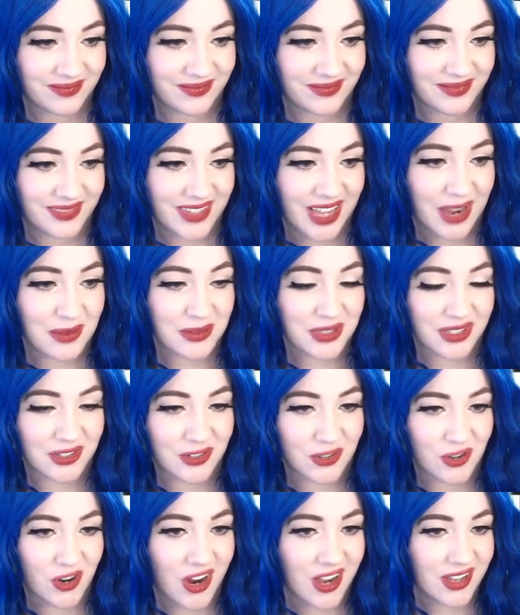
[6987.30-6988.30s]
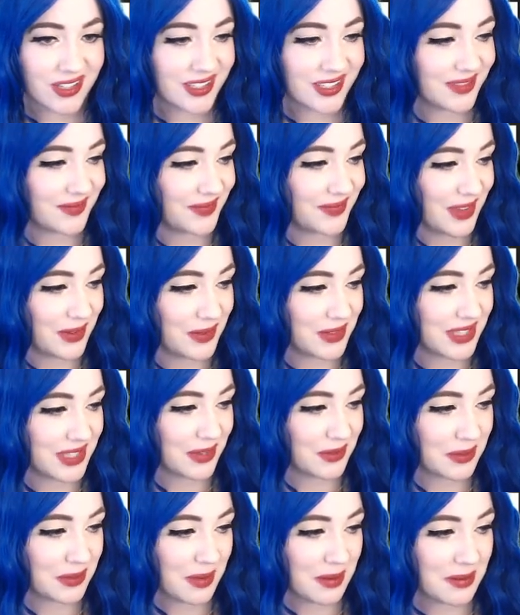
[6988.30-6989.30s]
I was a little cross. That
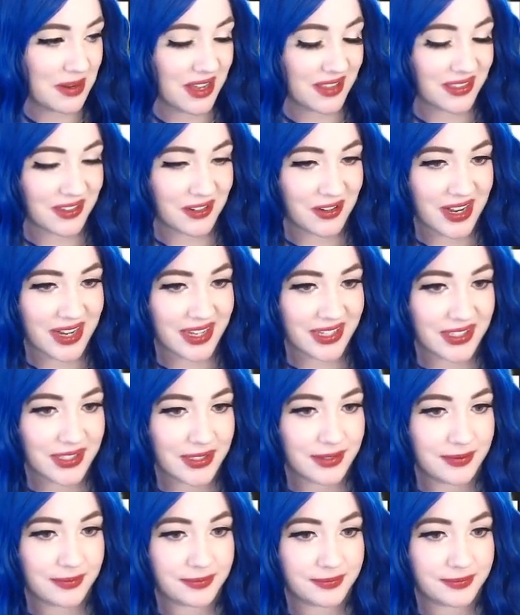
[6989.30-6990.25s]
was maybe not the greatest.